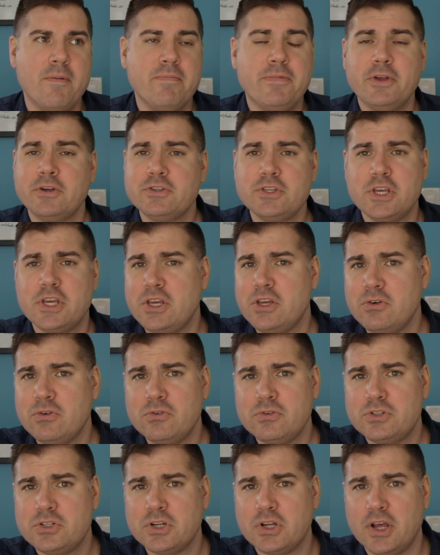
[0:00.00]
There's a
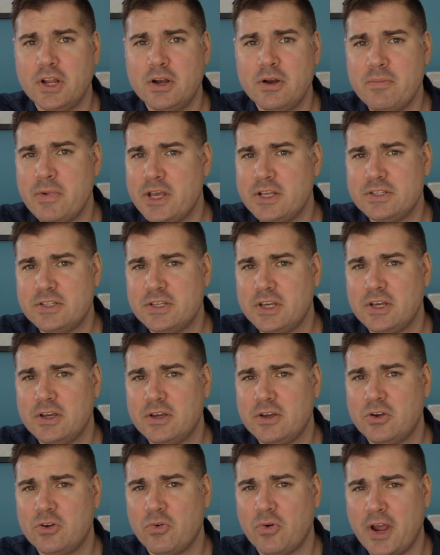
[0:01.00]
huge and
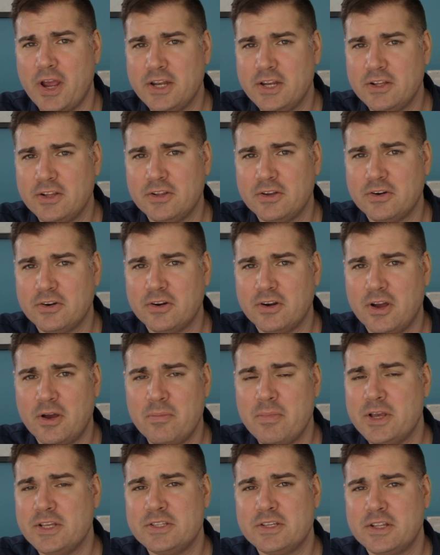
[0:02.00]

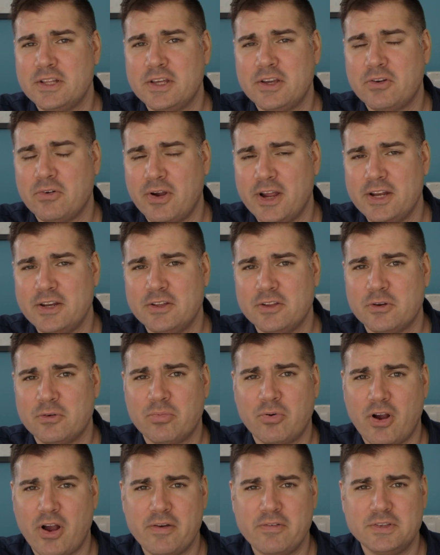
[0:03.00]
amazingly granular
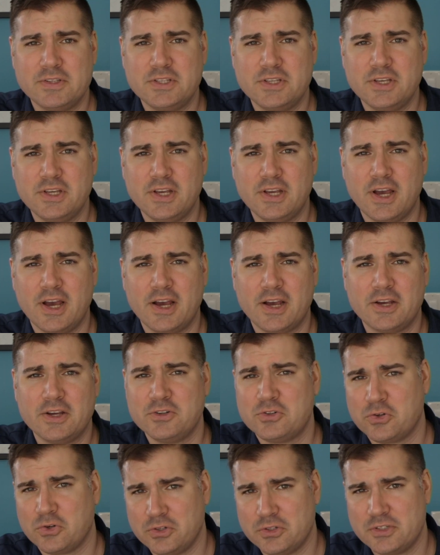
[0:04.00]
privacy
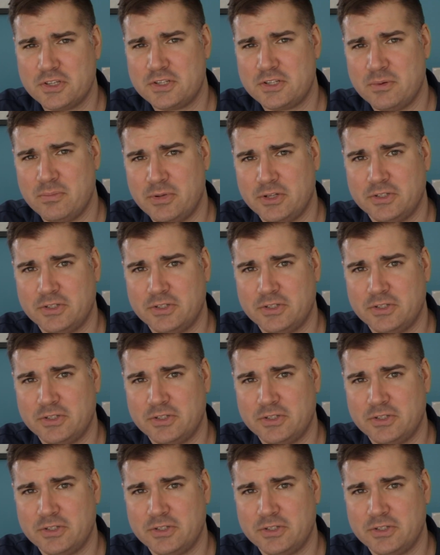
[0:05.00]
control system